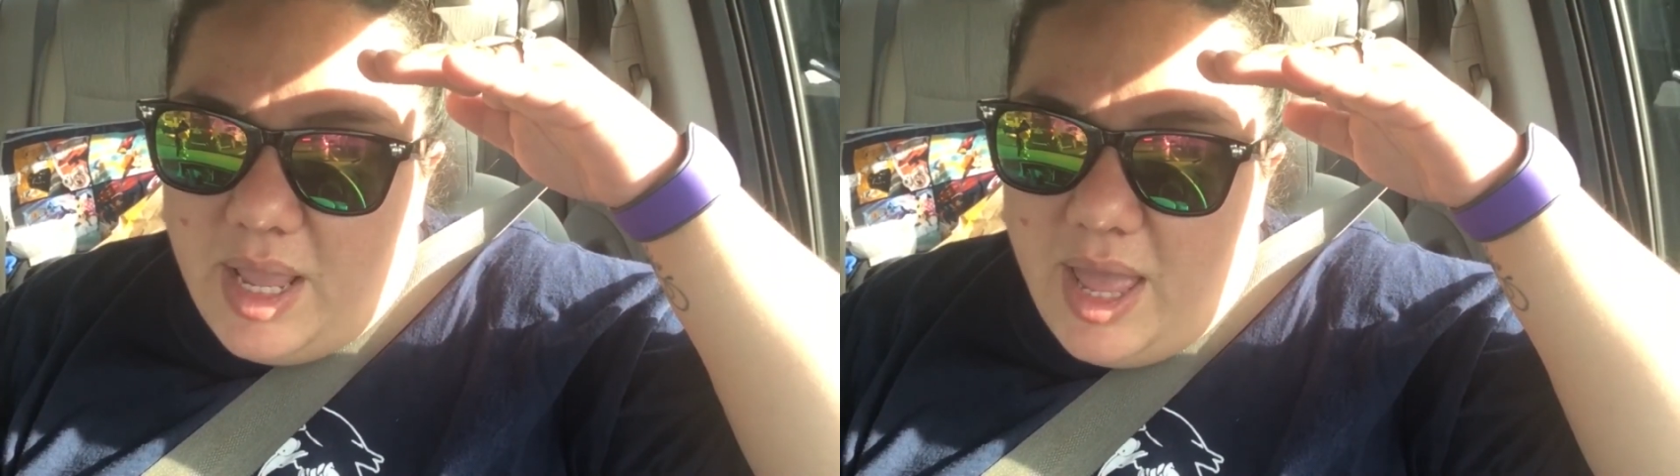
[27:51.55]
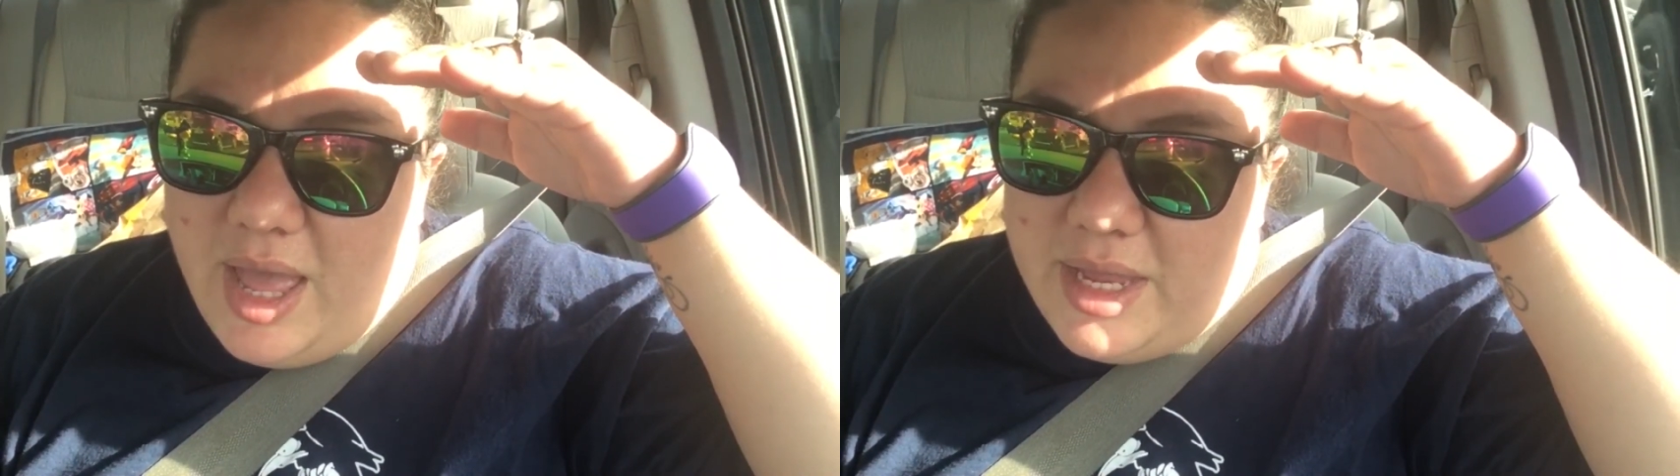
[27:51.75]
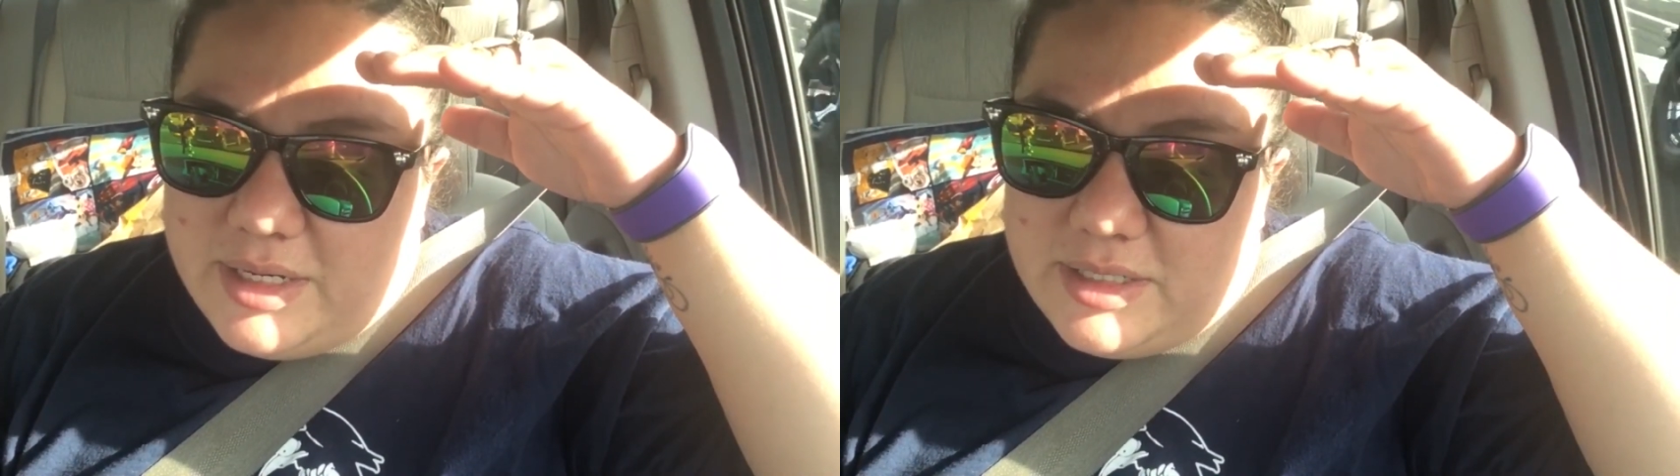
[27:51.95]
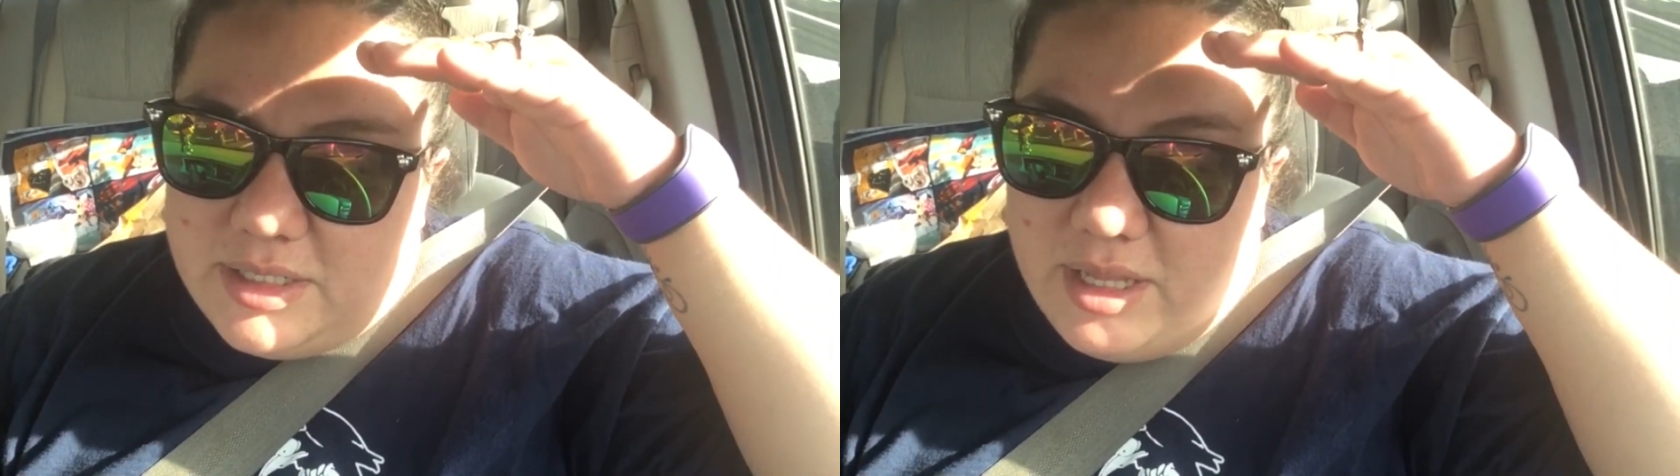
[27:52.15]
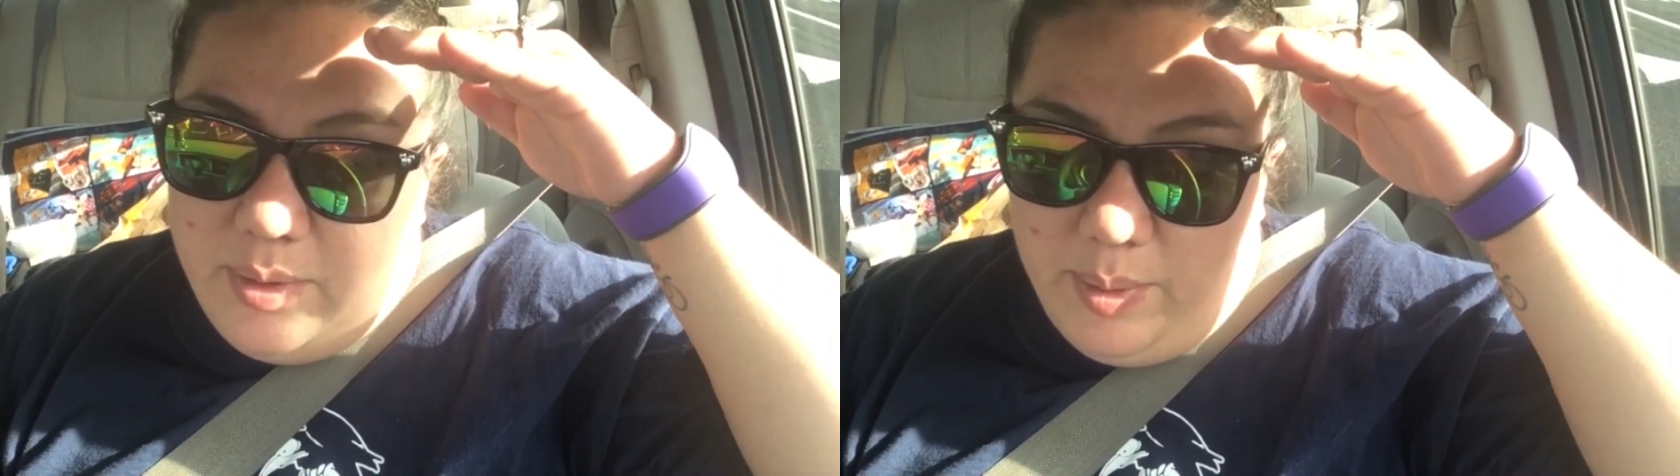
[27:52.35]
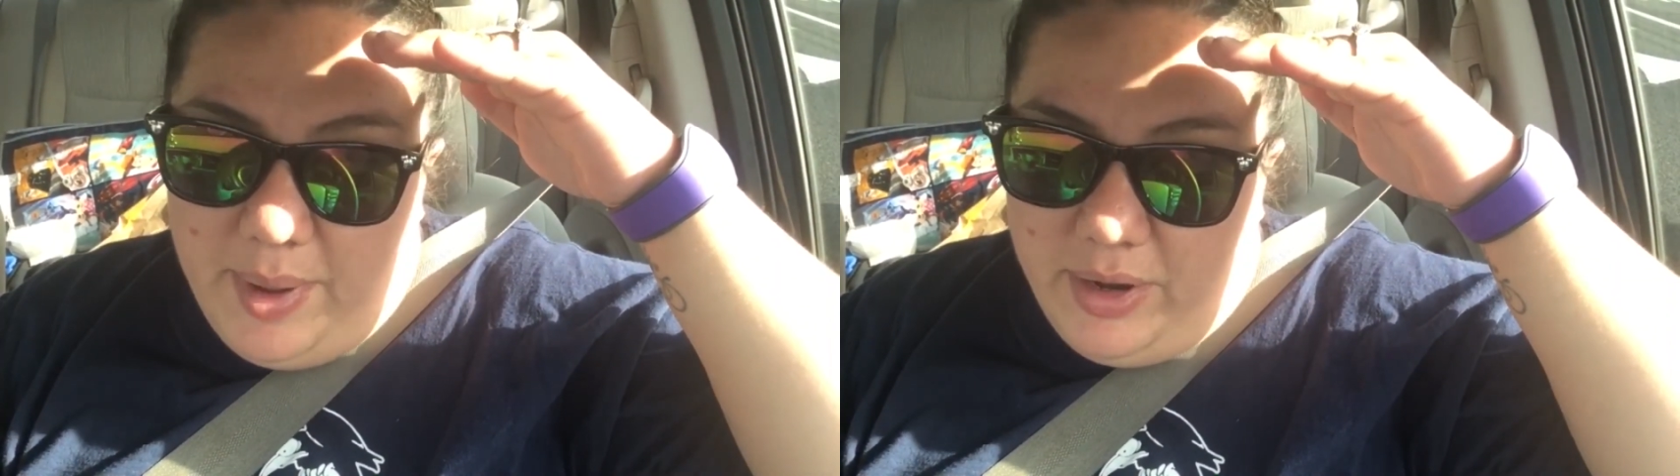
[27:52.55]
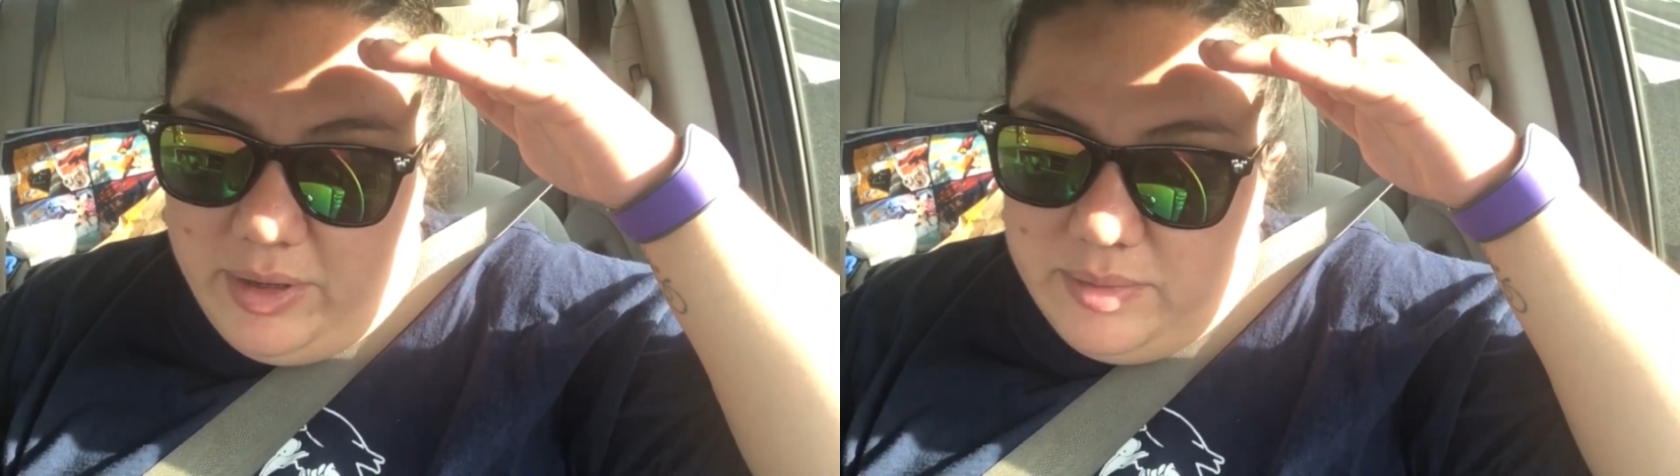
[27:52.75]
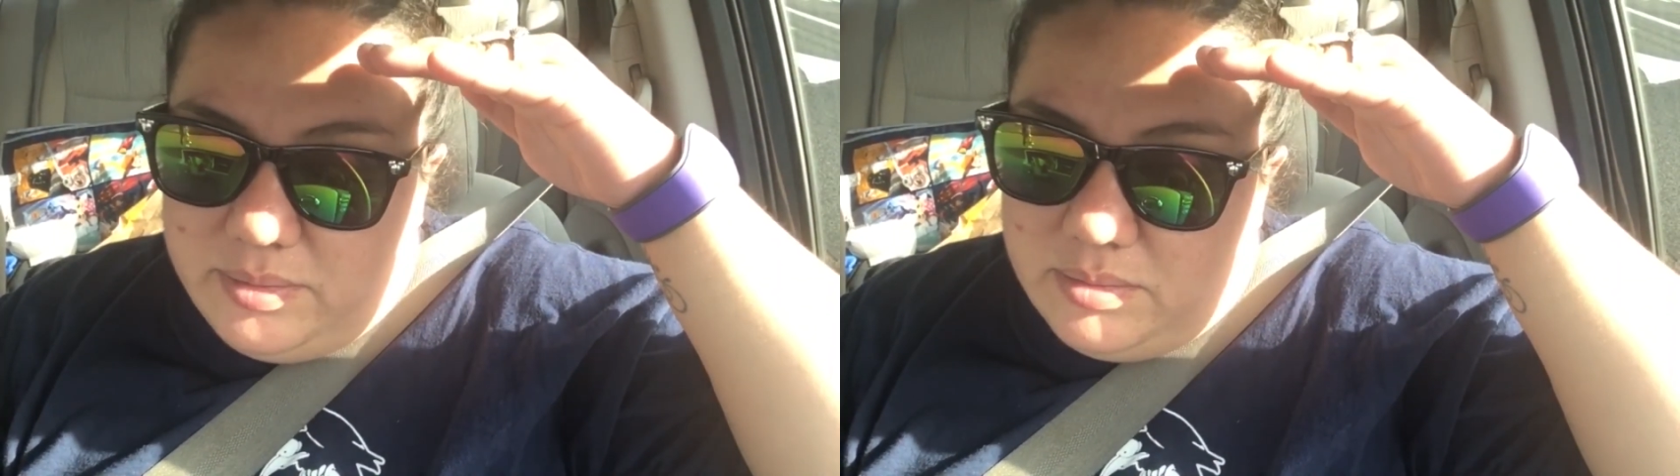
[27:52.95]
and they were better,